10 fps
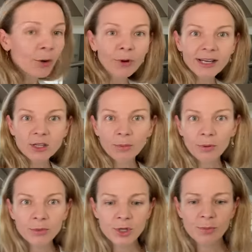Right, so I'm
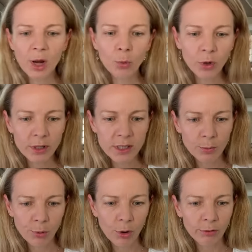on to my works in
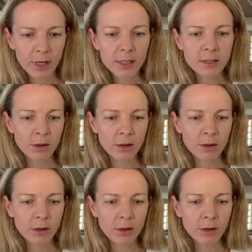progress.